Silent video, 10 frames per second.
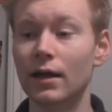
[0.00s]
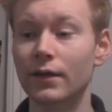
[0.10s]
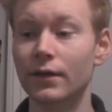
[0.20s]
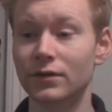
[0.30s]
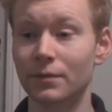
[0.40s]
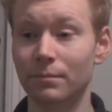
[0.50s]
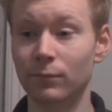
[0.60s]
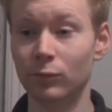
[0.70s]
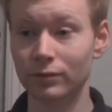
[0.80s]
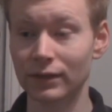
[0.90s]
There's a
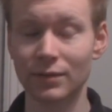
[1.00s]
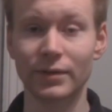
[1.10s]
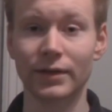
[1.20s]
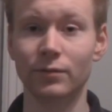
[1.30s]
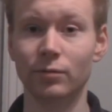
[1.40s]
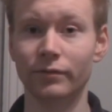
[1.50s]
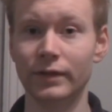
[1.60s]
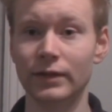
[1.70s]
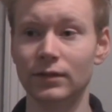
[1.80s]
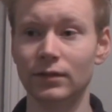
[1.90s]
really big
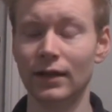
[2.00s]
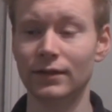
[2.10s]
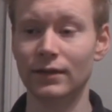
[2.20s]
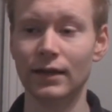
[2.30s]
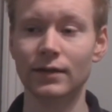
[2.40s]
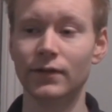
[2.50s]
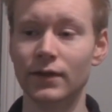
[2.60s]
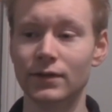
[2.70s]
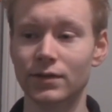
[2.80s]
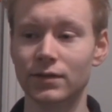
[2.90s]
reveal at the end of
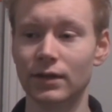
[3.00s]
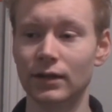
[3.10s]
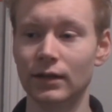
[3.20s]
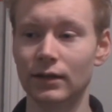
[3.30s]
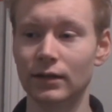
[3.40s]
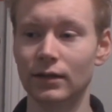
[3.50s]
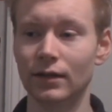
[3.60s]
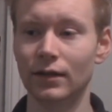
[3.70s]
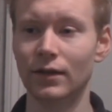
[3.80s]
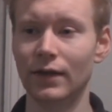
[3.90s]
this
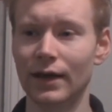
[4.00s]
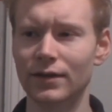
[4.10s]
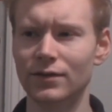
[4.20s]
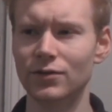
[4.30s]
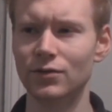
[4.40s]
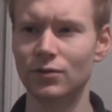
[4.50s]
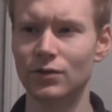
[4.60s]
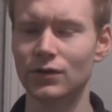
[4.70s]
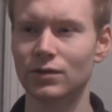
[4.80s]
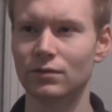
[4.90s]
that
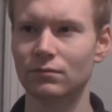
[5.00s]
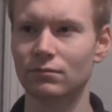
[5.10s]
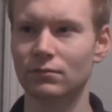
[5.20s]
Zeus